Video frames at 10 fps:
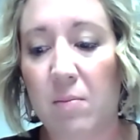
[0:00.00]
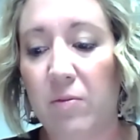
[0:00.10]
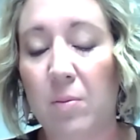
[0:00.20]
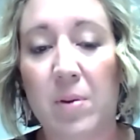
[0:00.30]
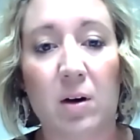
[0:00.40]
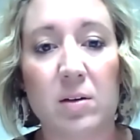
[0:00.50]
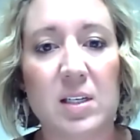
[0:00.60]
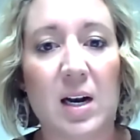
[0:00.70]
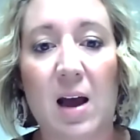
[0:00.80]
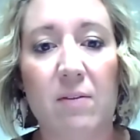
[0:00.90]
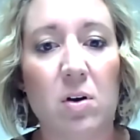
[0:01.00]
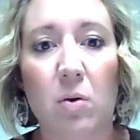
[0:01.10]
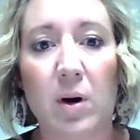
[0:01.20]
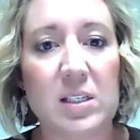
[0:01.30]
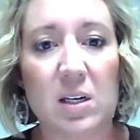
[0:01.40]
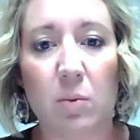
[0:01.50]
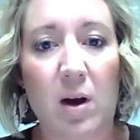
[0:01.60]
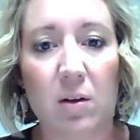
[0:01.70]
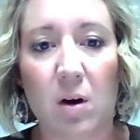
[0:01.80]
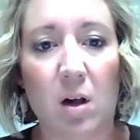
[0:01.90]
from parents, and I have no idea why
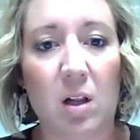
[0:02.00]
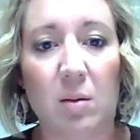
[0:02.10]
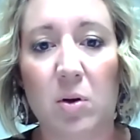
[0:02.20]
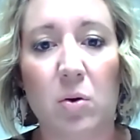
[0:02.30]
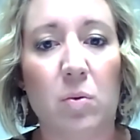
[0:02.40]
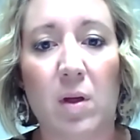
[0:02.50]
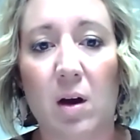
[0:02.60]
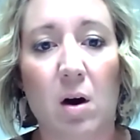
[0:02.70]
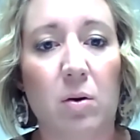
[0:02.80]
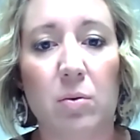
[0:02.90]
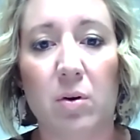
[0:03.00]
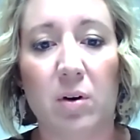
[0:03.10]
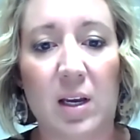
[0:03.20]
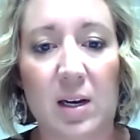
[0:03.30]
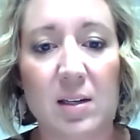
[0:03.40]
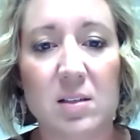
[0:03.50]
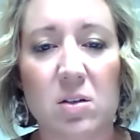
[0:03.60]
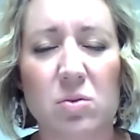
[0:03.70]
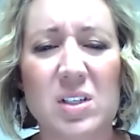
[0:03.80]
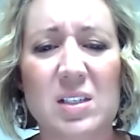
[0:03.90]
they're calling me, who they are, who their kid is.
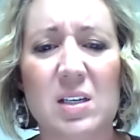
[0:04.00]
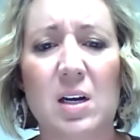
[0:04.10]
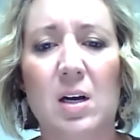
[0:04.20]
So just